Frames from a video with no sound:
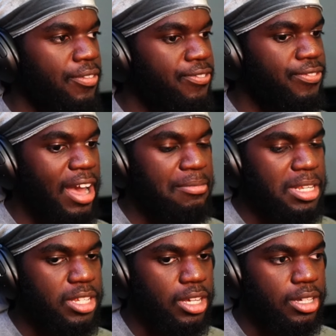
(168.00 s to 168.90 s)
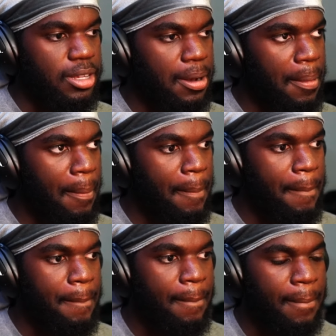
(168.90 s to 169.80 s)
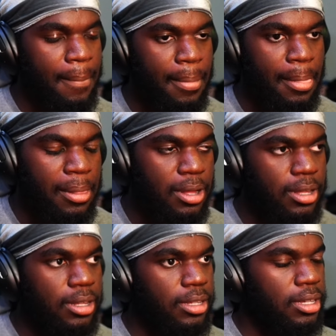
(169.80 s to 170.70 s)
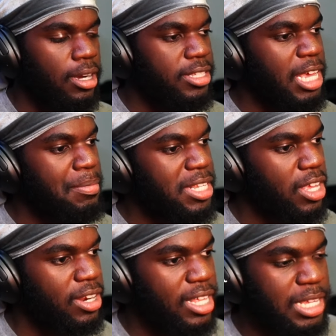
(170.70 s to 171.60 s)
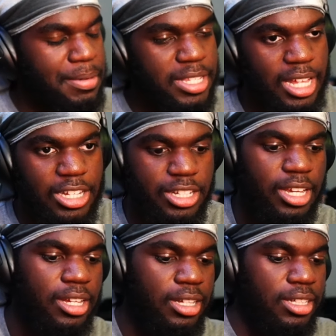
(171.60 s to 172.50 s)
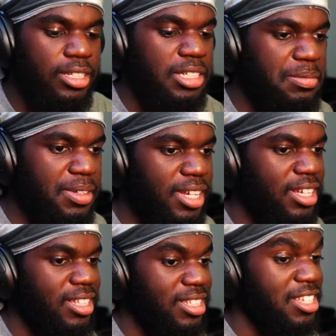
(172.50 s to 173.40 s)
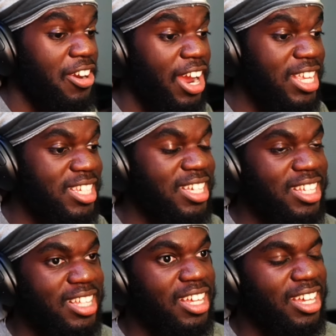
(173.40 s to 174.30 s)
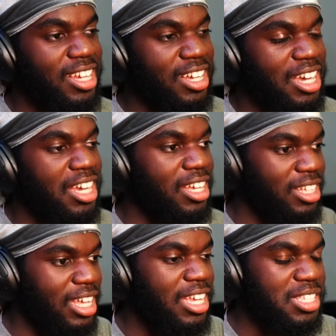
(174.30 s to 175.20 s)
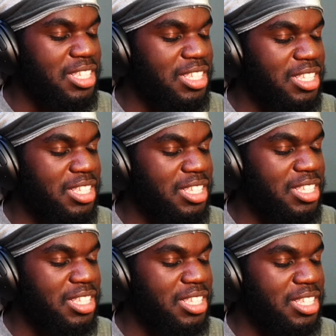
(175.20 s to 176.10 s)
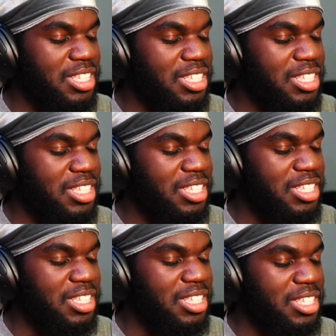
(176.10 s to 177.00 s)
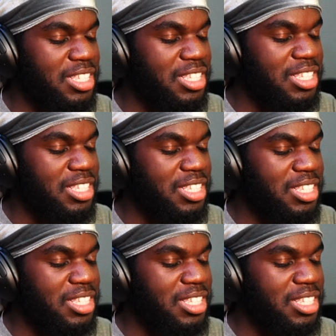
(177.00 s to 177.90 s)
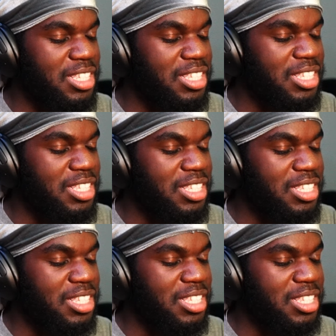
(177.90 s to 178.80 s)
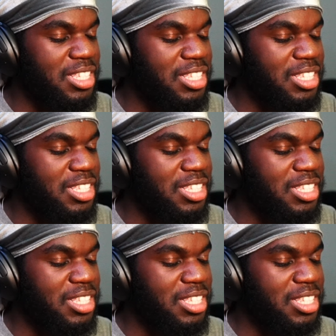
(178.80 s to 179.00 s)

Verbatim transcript: Five minutes ago. What the Or ten minutes ago now, ten minutes actually, yeah. But yeah, crazy. Oh shoot, it is, it is yeah, 10, it's, it is 12. 12 at Thursday, yeah, 12 at Thursday, yeah. That's when they come out. Dang.